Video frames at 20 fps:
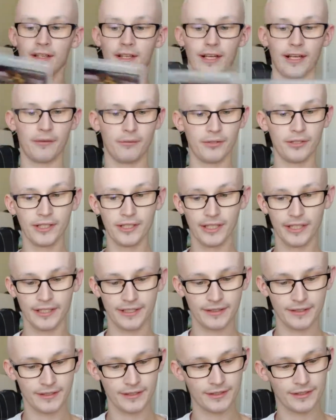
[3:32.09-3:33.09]
I really like
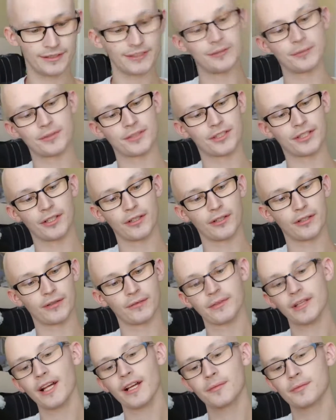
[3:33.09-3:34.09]
the
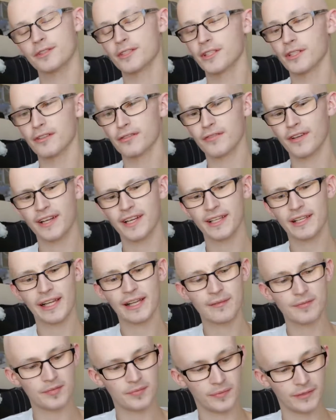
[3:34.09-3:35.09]
not obscure fighting
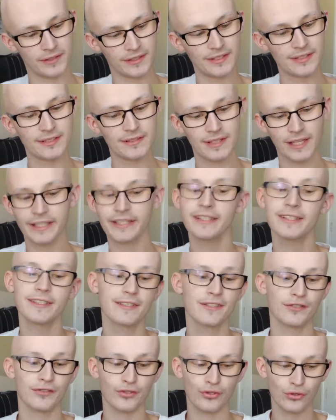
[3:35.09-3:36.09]
games, but this
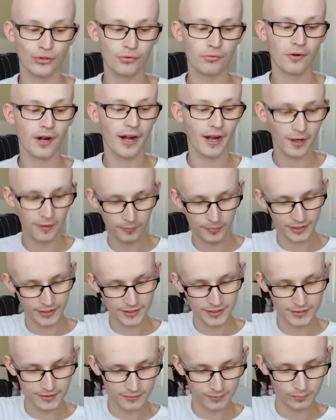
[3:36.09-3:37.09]
isn't too rare, but
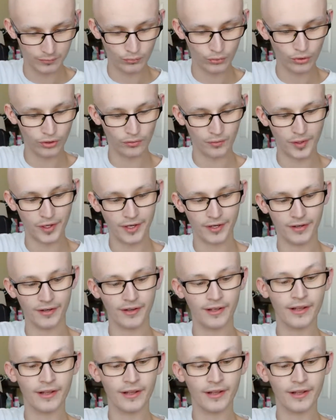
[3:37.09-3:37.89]
it's more rare.